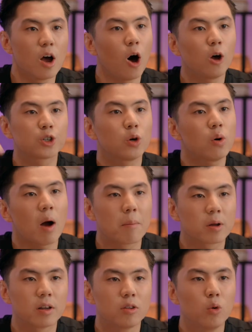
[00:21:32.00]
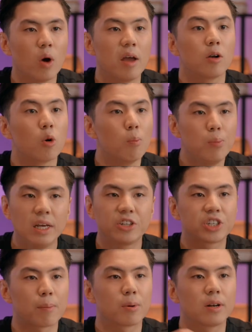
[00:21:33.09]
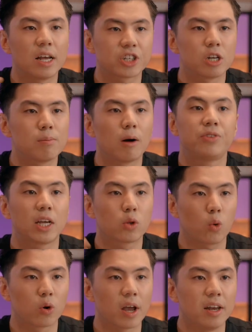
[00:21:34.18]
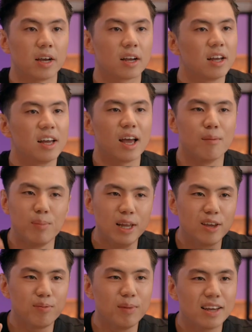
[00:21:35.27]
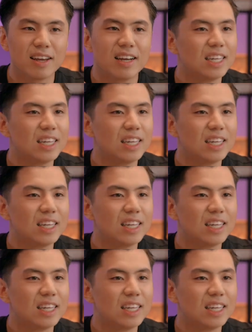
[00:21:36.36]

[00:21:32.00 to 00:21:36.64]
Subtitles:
Also, I'm gonna do a complete separate lesson about TikTok organic. And believe me,